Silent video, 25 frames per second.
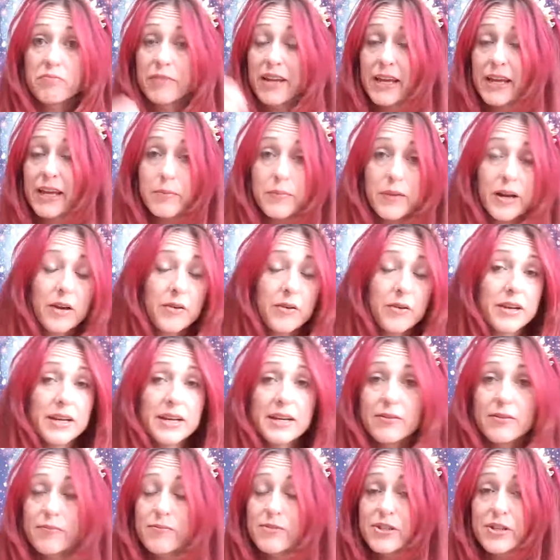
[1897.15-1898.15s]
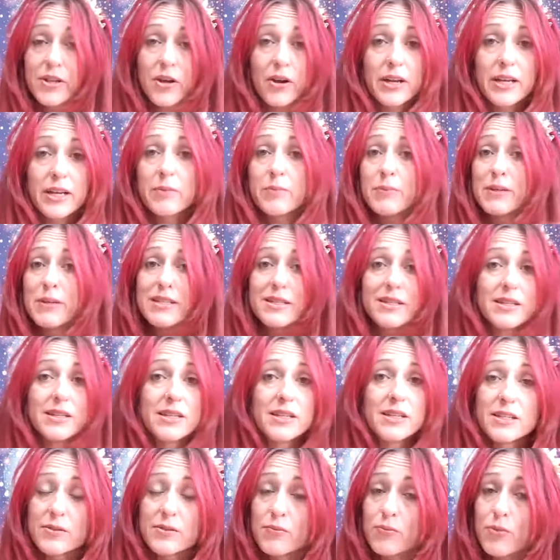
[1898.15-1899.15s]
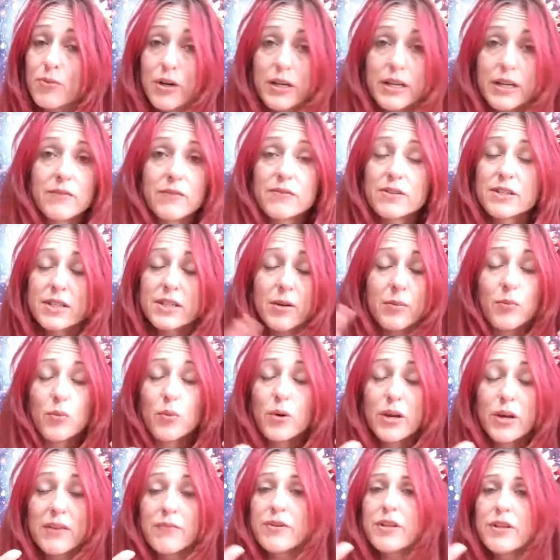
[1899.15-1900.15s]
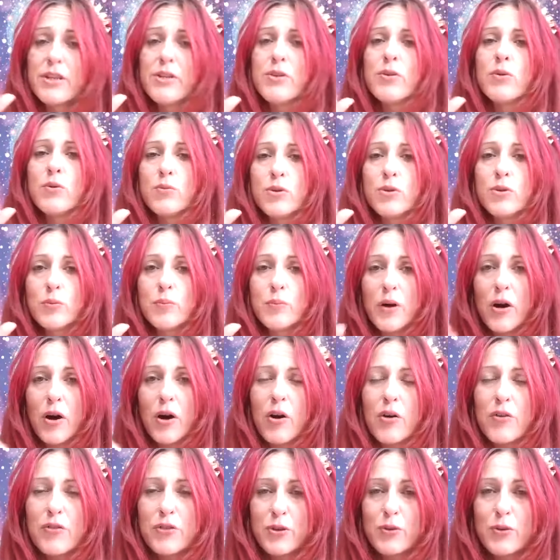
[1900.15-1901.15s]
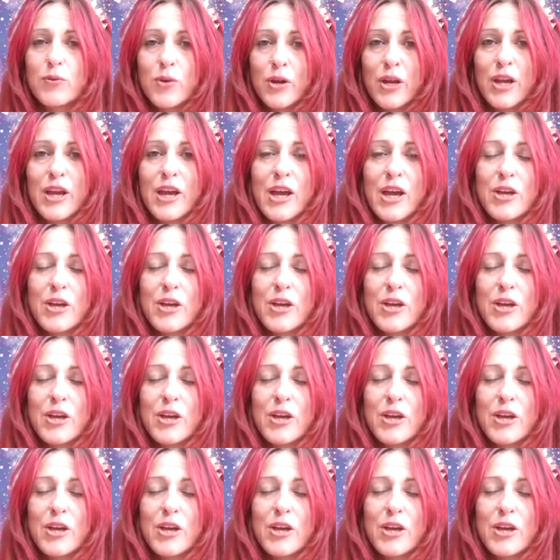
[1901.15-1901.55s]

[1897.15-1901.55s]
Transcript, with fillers: getting married, starting a business, working for someone, whatever your, your path, your,